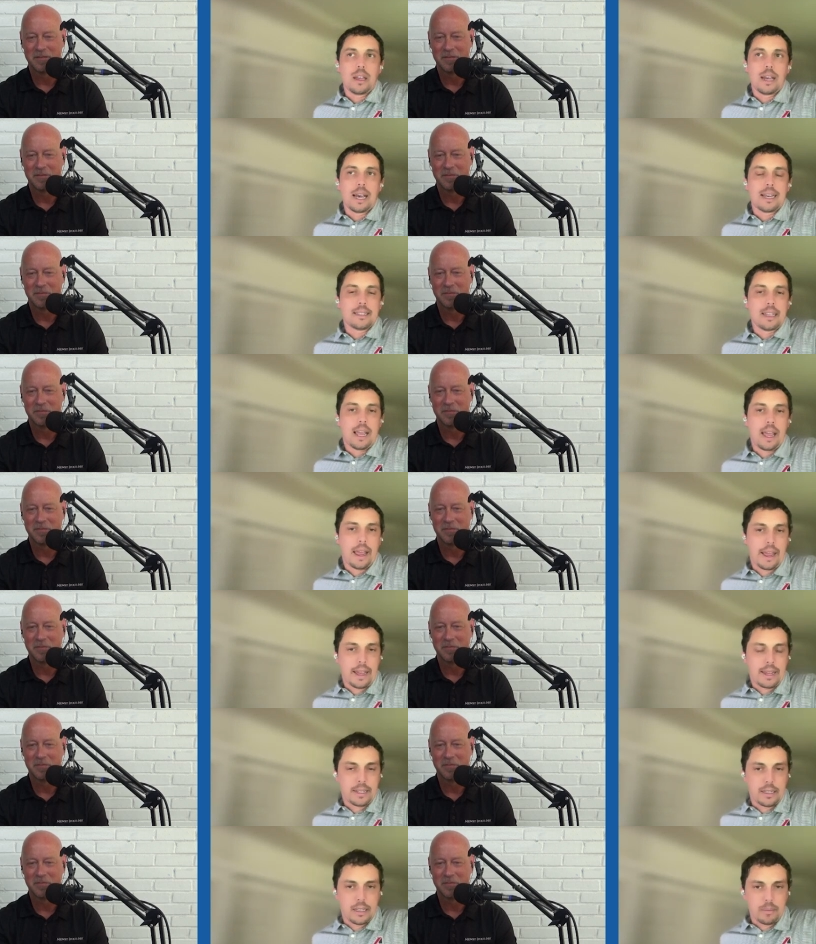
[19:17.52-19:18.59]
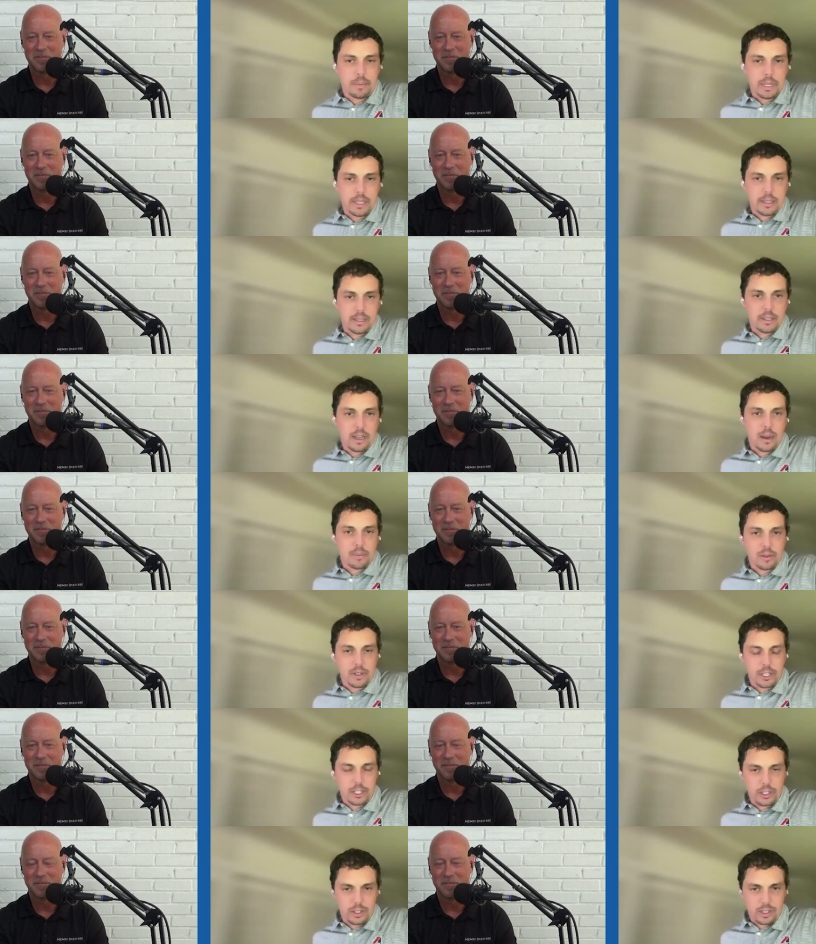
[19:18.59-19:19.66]
Speaker 1: has a hand in the business
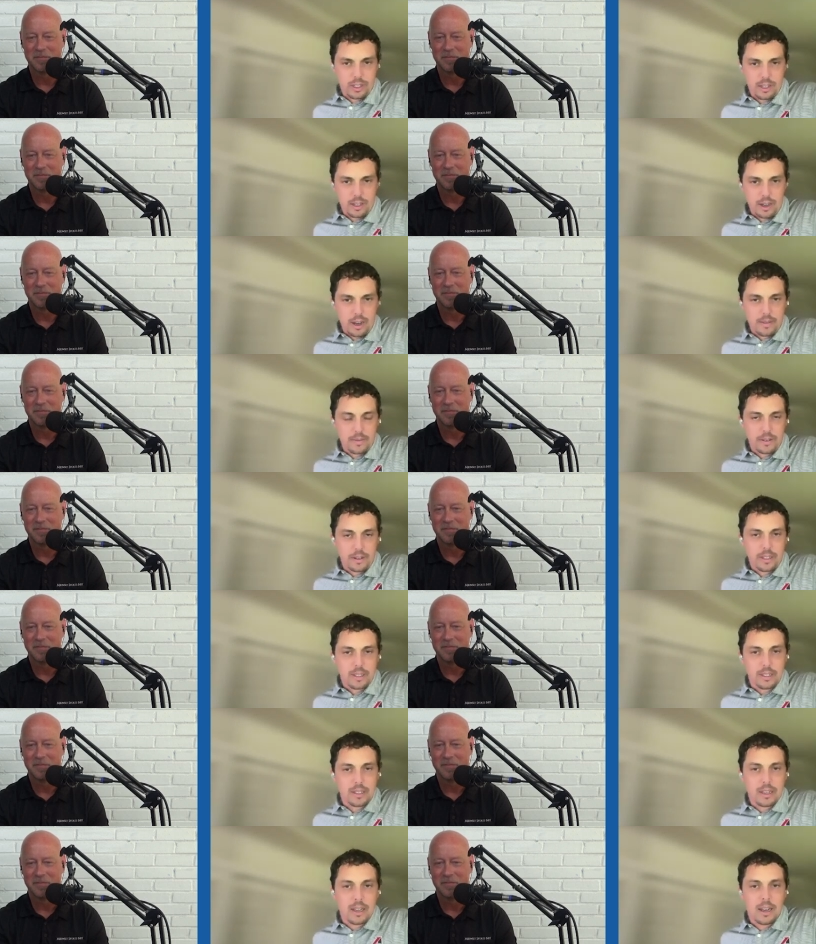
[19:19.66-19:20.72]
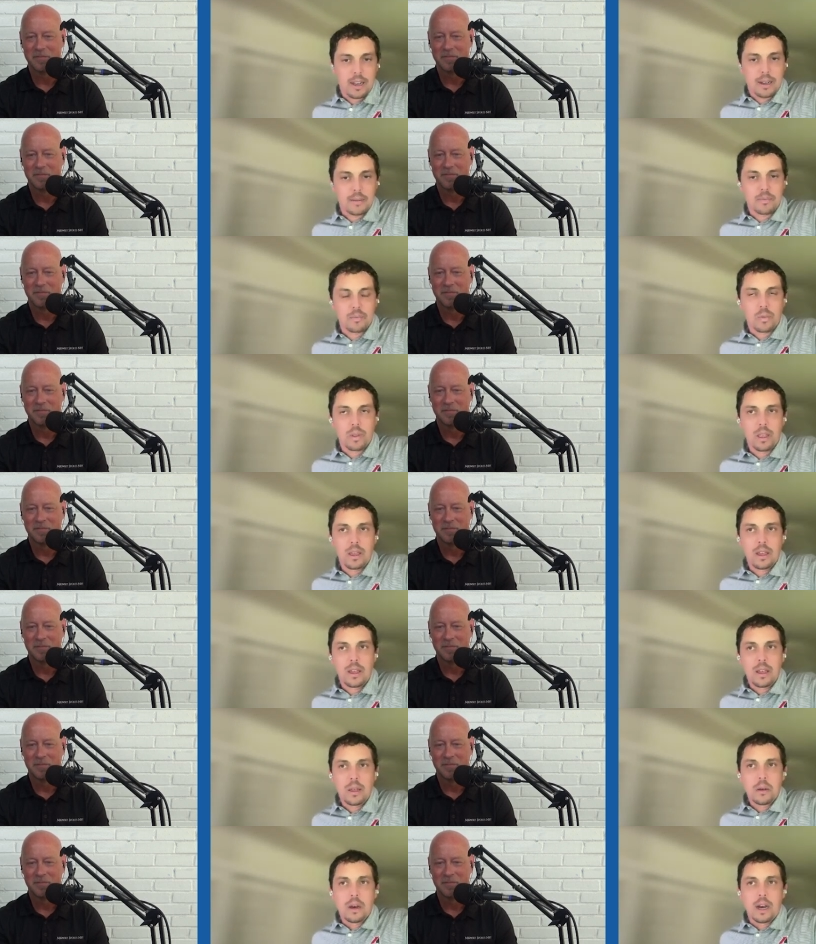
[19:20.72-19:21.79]
operations of the conference. Um,
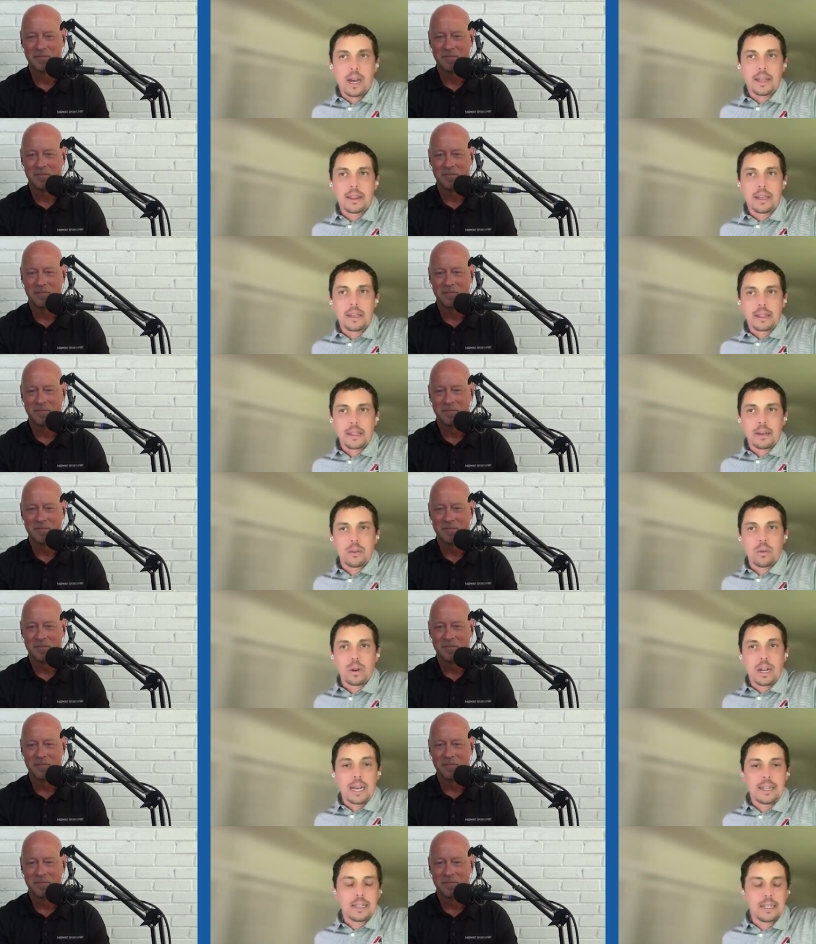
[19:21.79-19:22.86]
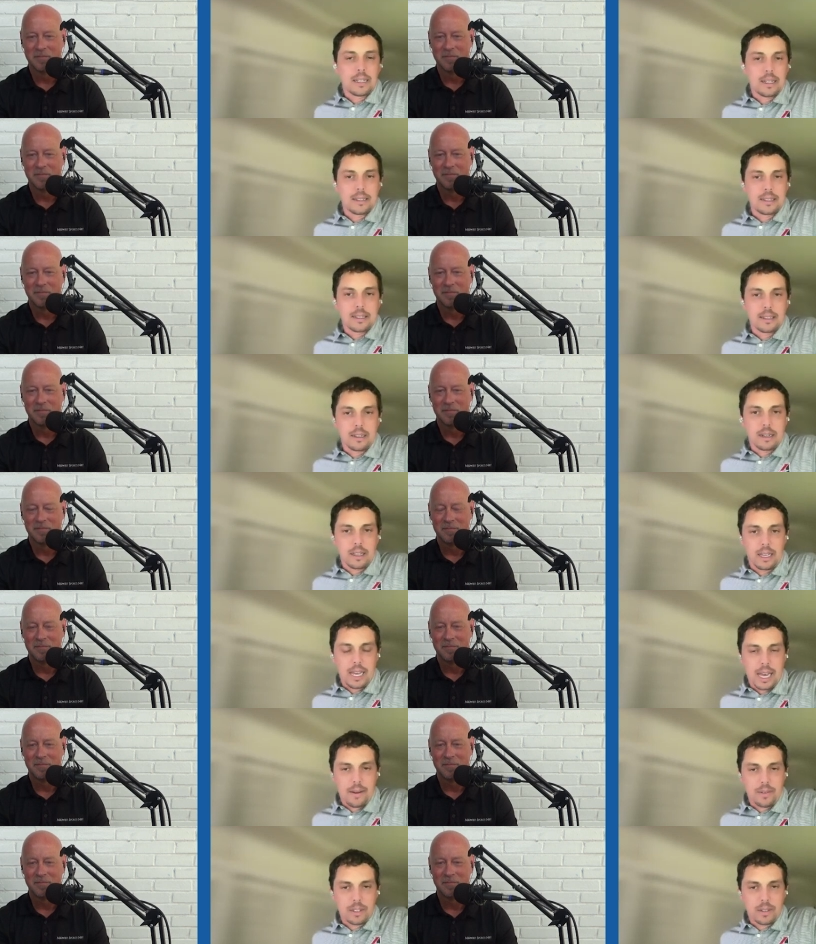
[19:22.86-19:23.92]
I think that what I didn't necessarily
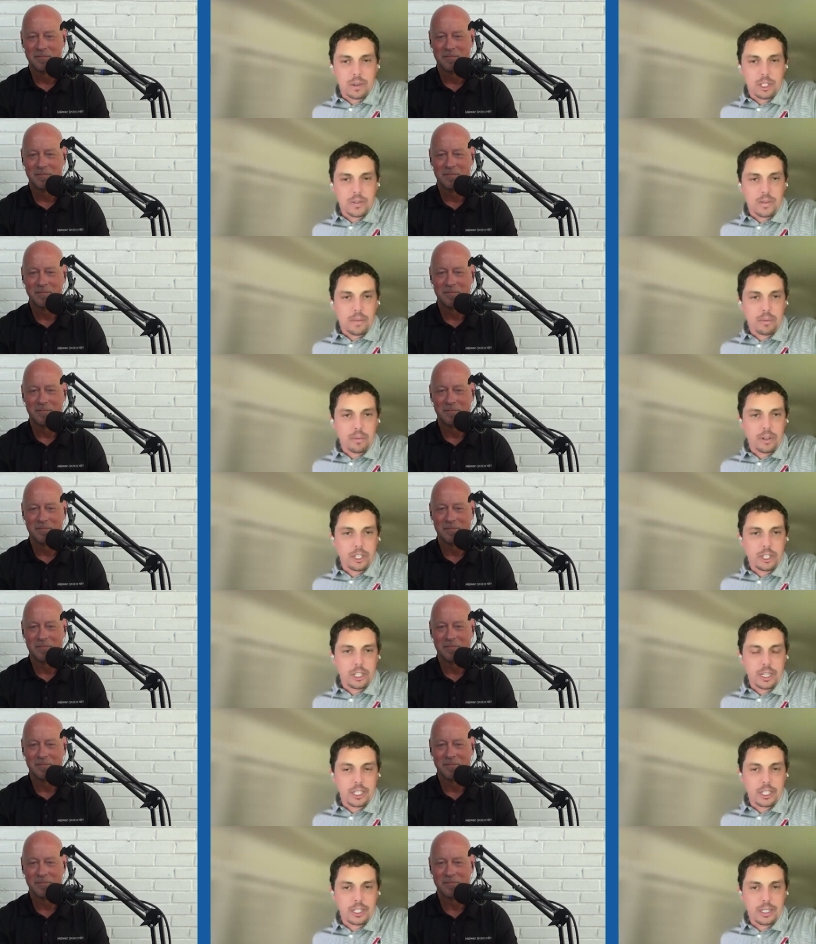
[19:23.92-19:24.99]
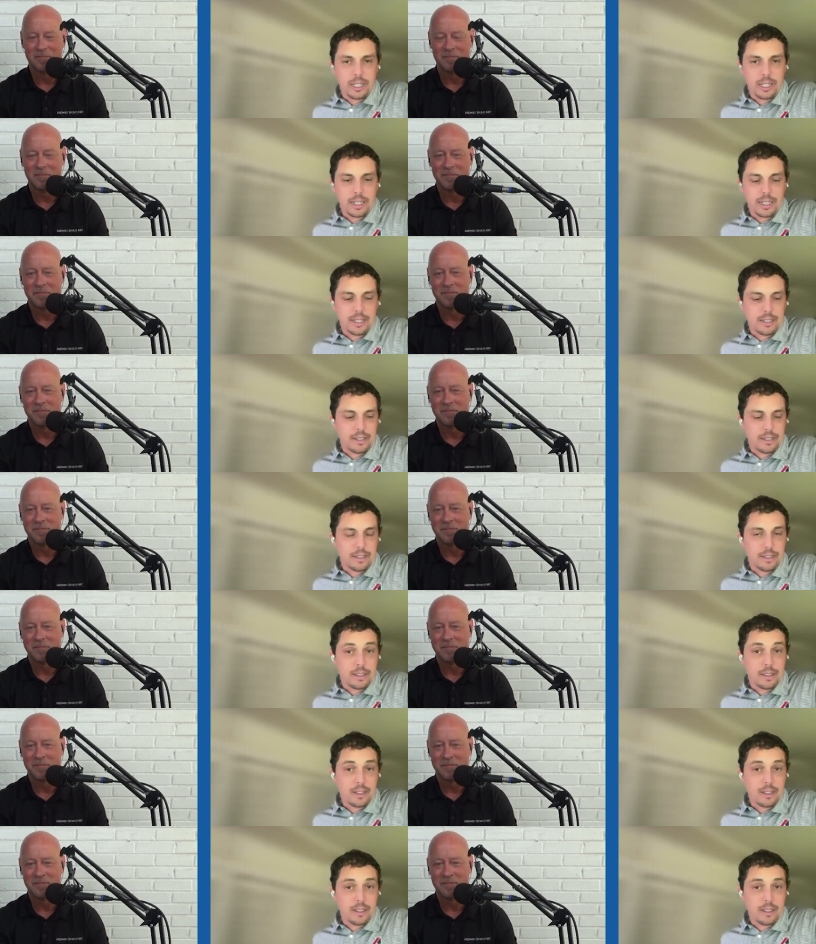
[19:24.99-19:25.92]
have as much of appreciation in is,